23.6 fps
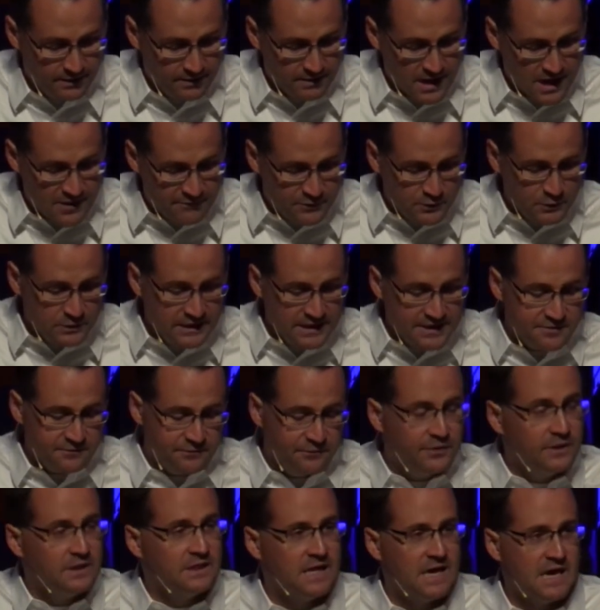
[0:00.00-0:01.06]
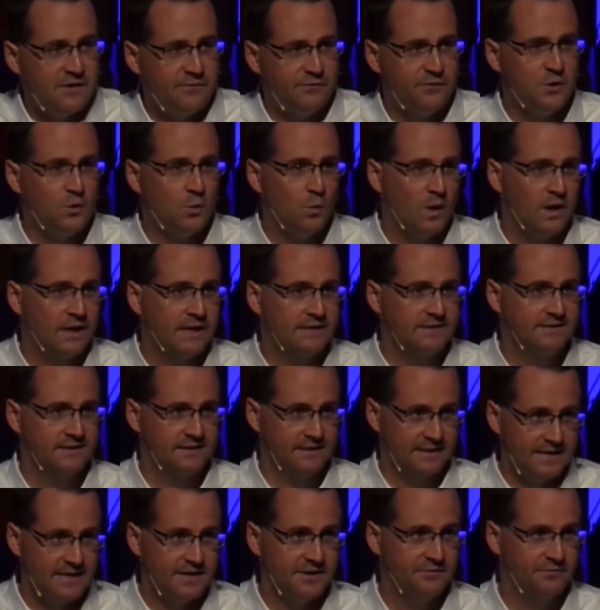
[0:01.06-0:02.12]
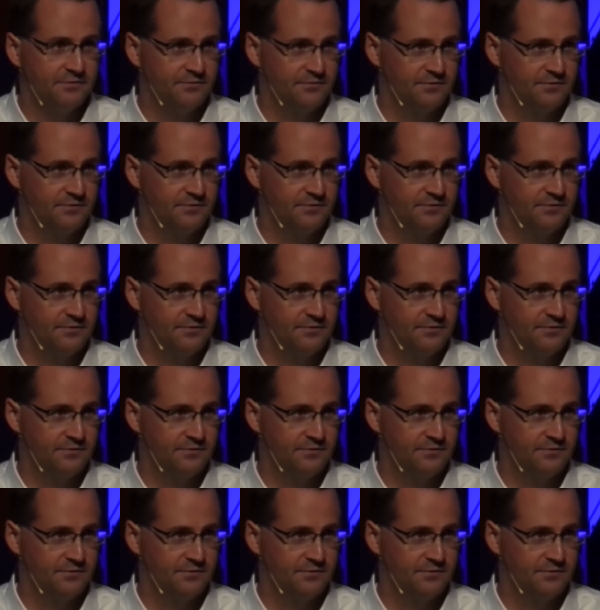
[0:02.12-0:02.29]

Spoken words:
"Have you lived the life you wanted to live?"